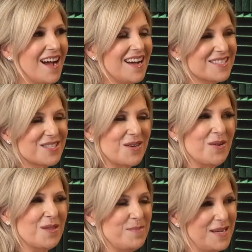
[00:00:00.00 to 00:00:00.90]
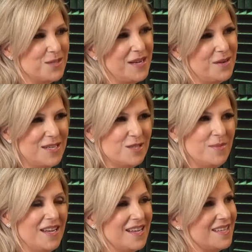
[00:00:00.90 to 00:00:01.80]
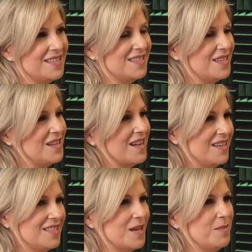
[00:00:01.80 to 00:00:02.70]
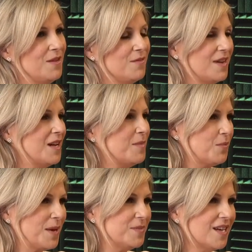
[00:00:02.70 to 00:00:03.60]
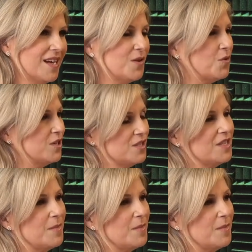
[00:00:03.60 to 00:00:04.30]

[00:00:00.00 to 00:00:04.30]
So the best way to reach me is to contact me via my website or just email